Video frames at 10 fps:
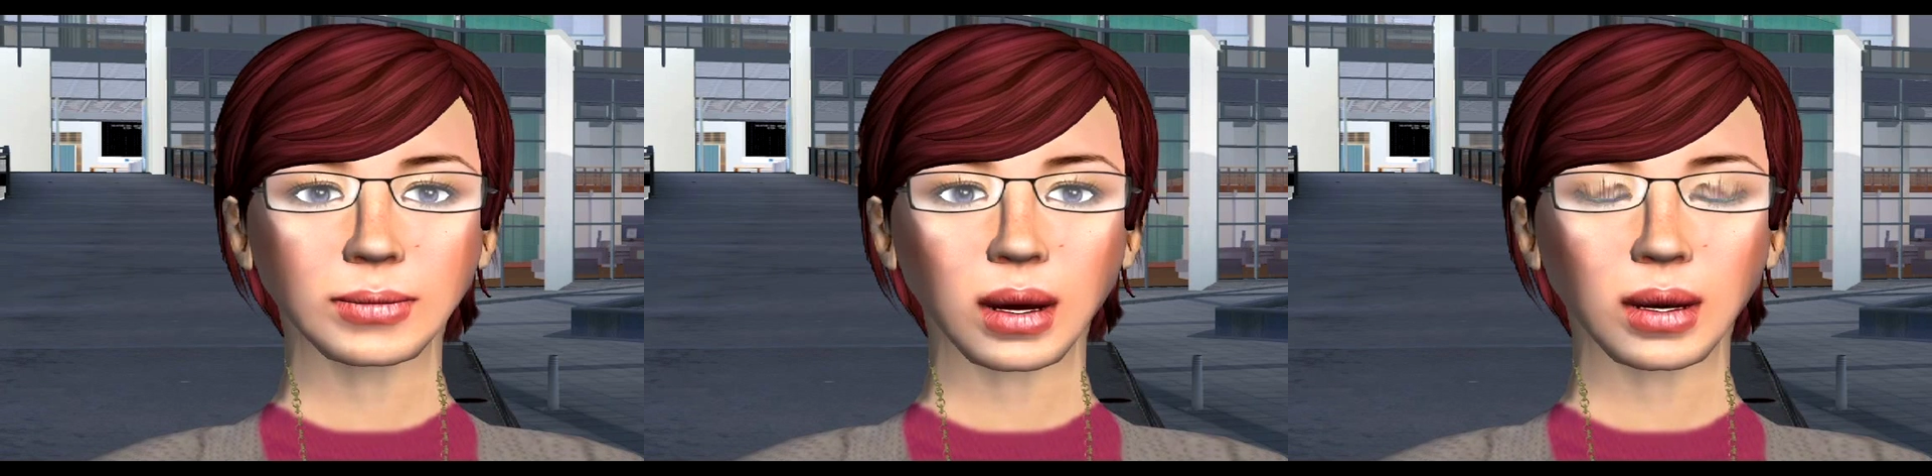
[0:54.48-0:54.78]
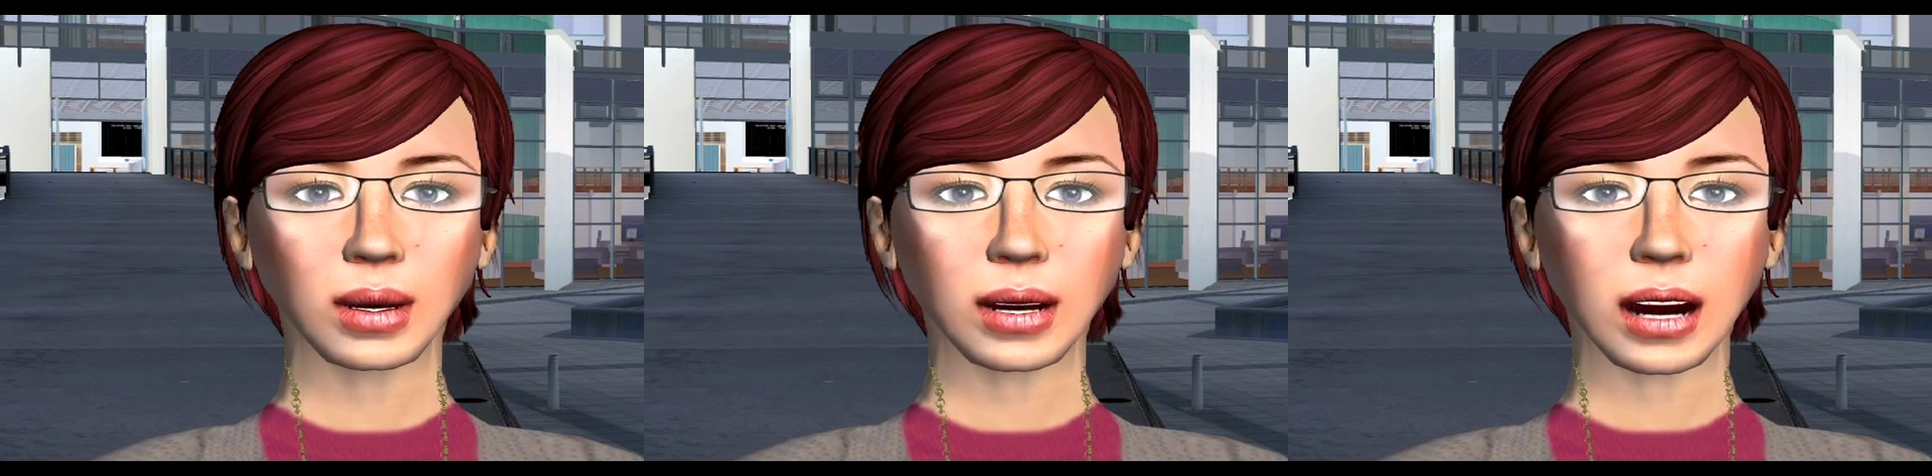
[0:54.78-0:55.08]

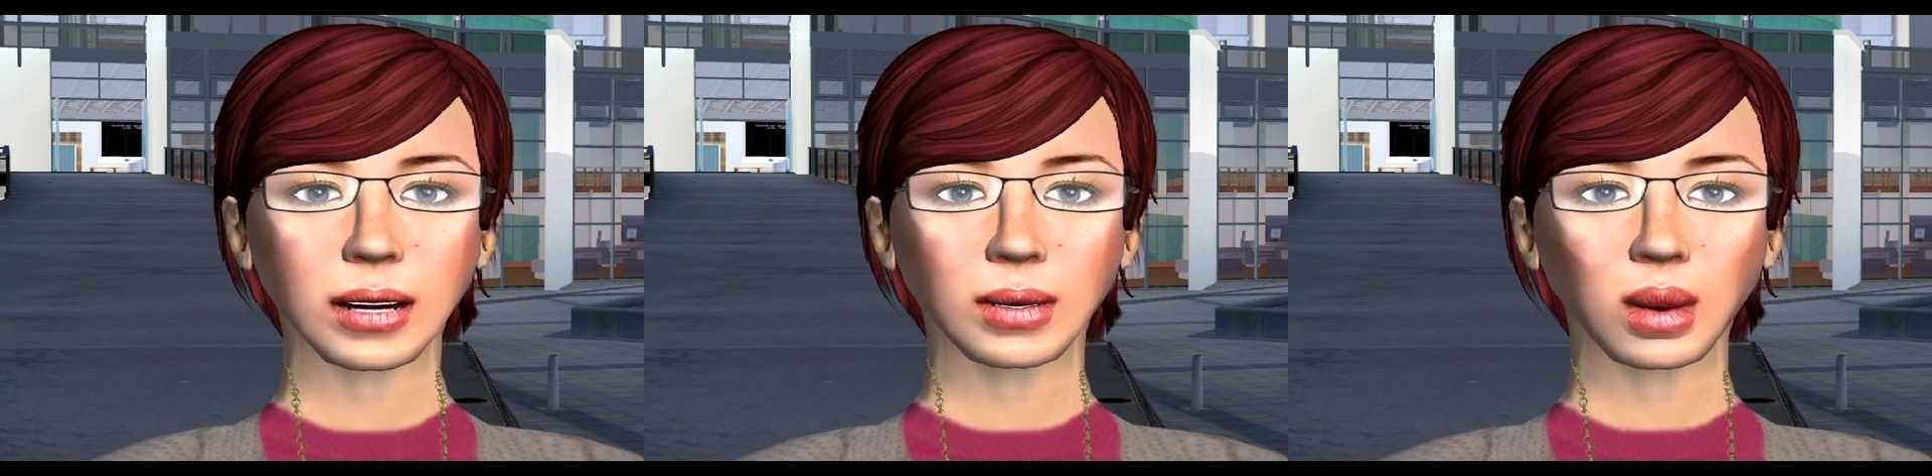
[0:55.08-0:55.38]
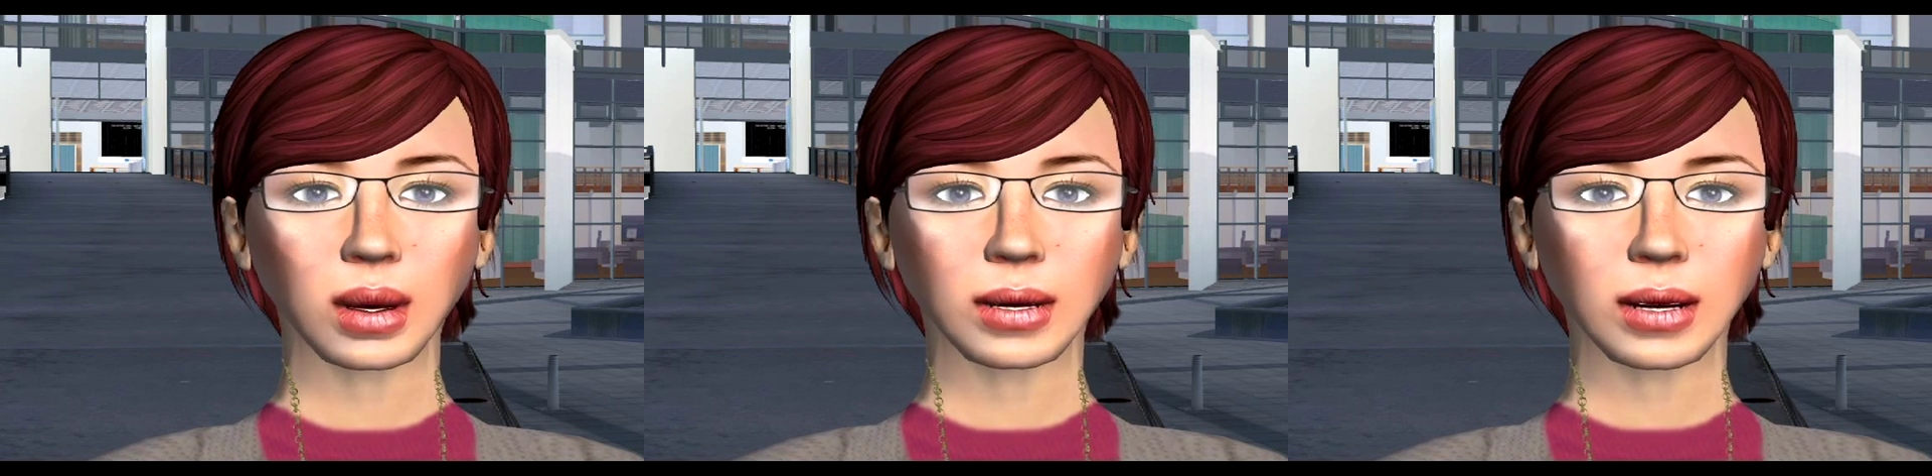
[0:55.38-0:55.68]
Users can
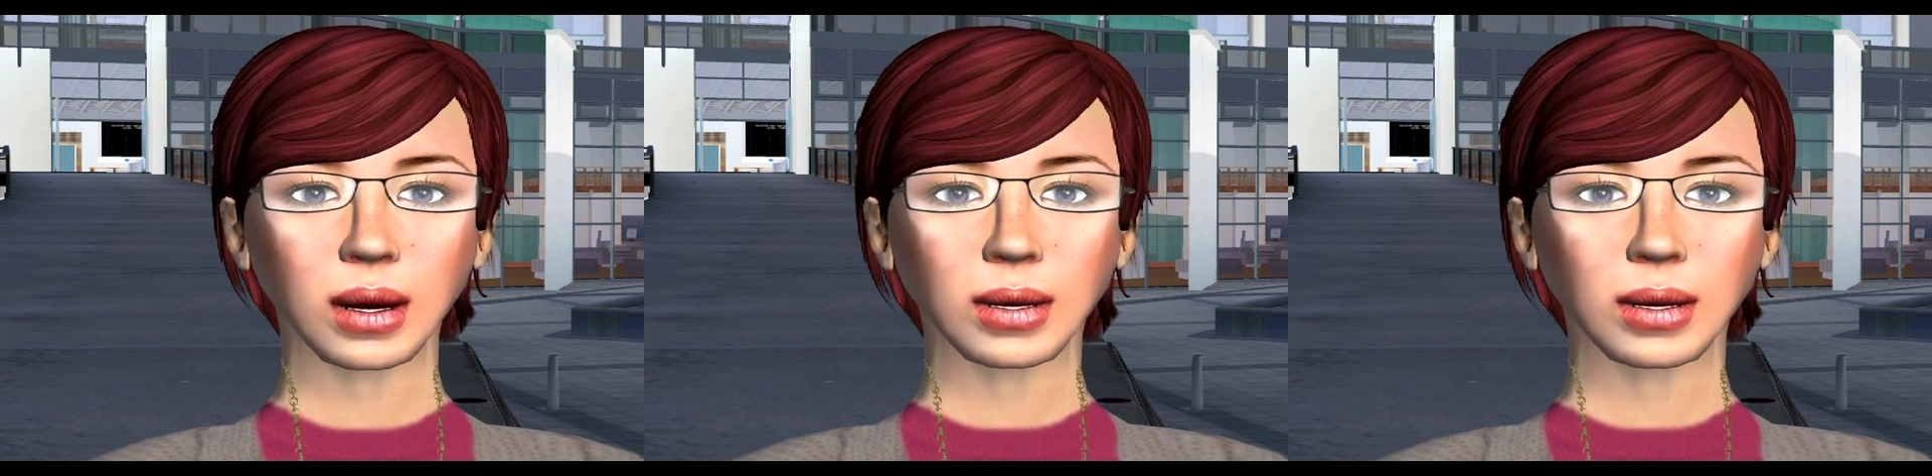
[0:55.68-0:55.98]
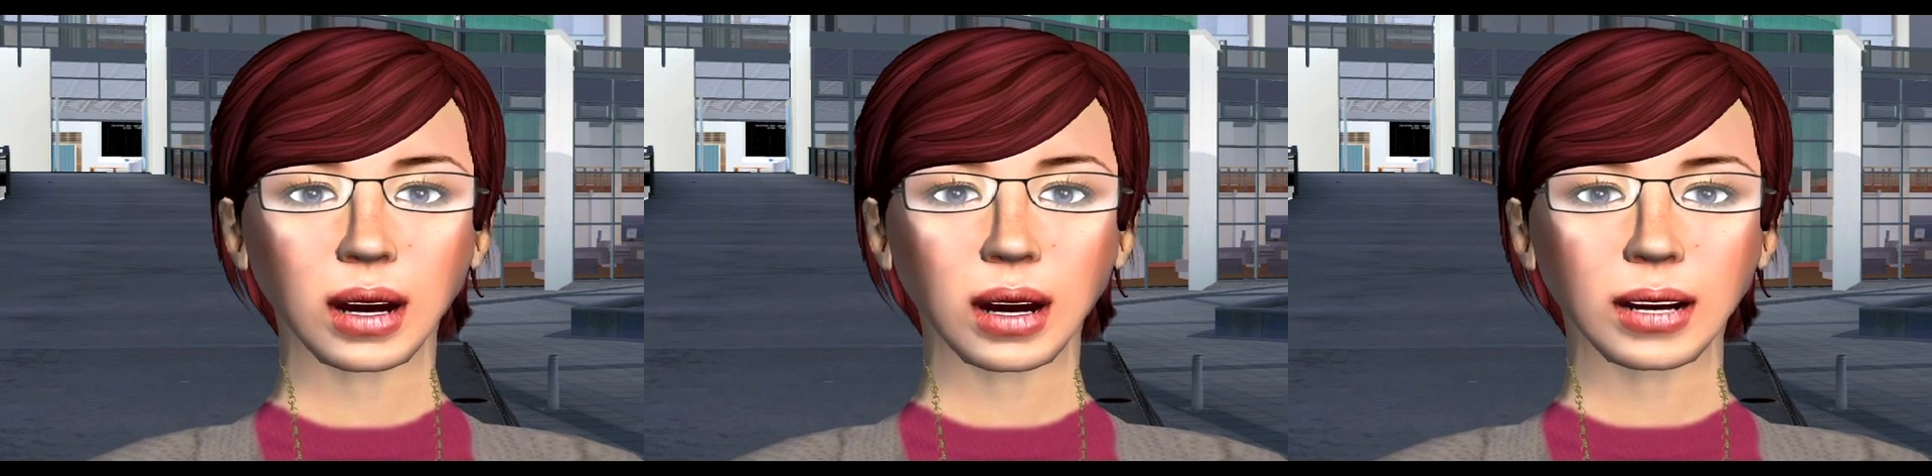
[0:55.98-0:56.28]
interact with
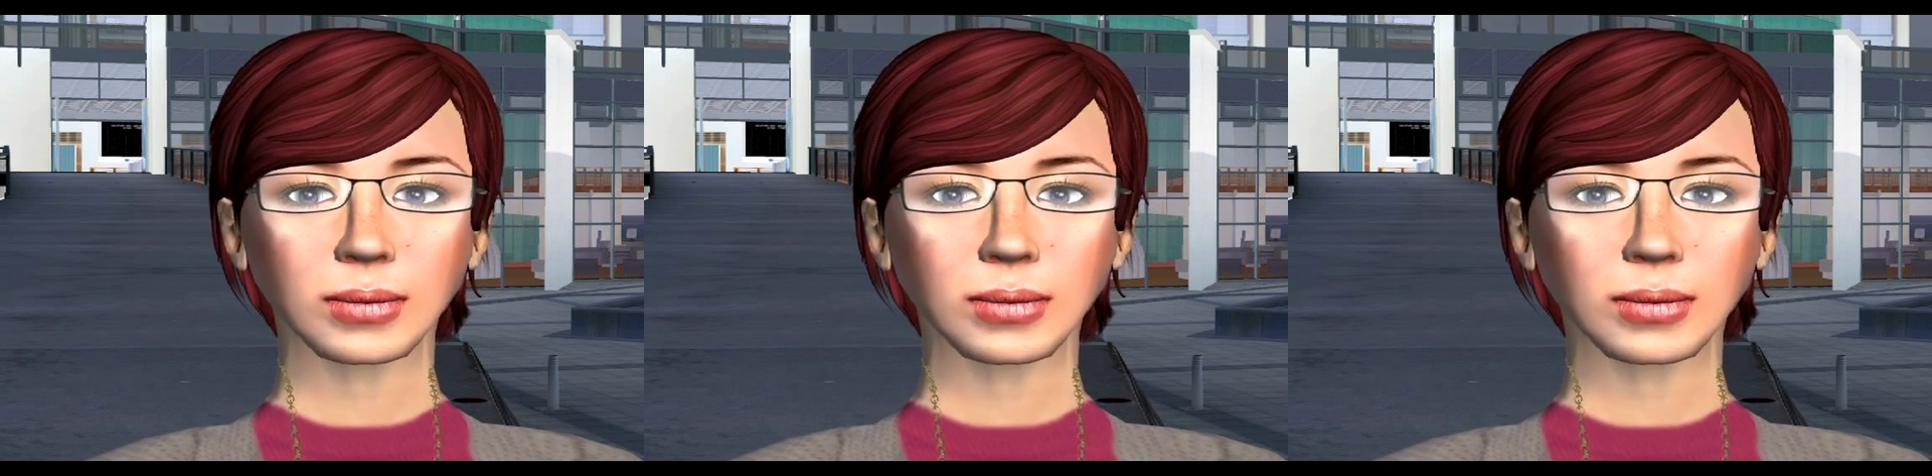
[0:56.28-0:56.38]
each other